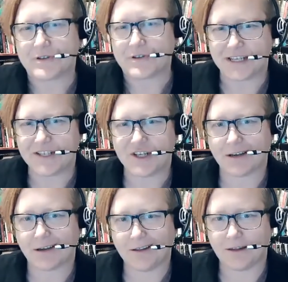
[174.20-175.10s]
to
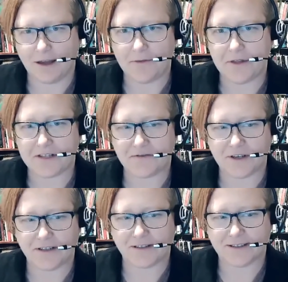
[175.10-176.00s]
teaching in, in this
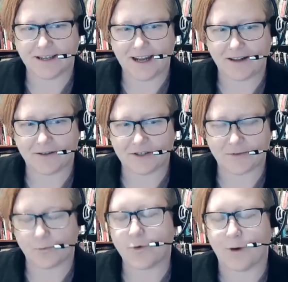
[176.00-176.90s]
field, in
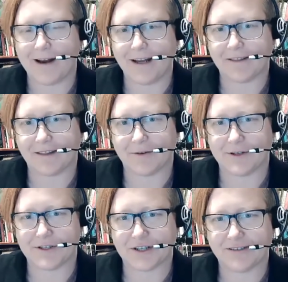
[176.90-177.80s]
English writing and
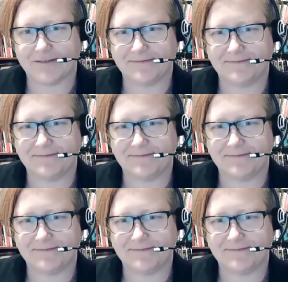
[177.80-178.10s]
literature?